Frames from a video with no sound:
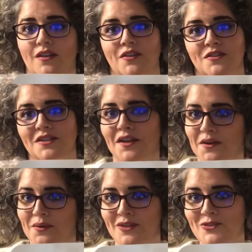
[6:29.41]
There's a lot of
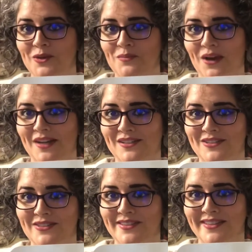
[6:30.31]
ways you can practice
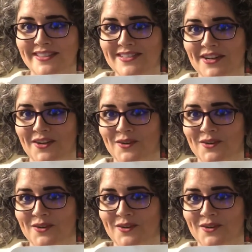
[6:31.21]
using this song.